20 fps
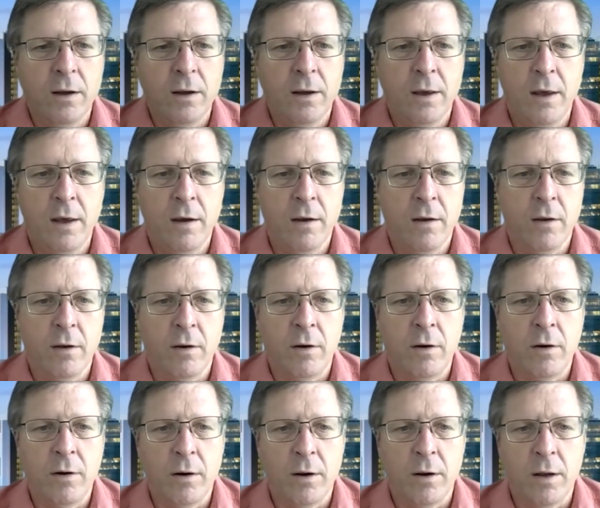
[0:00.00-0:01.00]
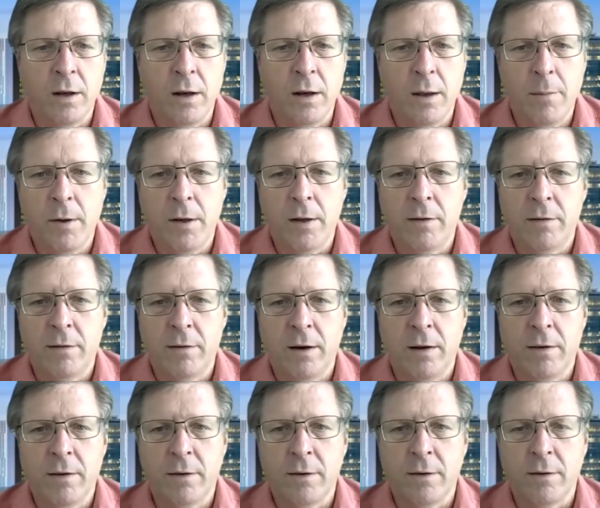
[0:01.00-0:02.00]
kill or inhibit
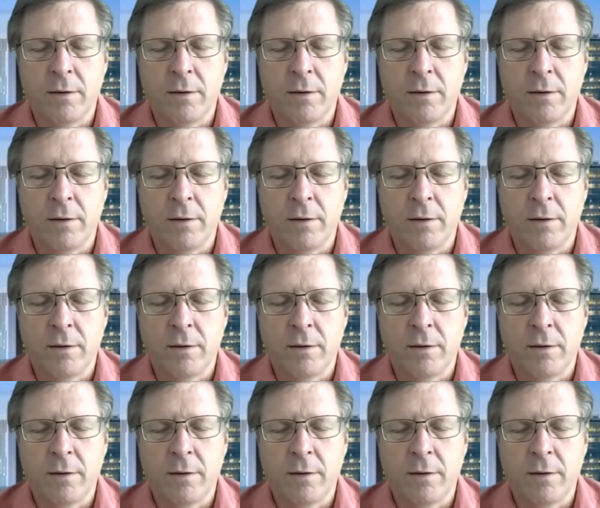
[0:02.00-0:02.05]
senescent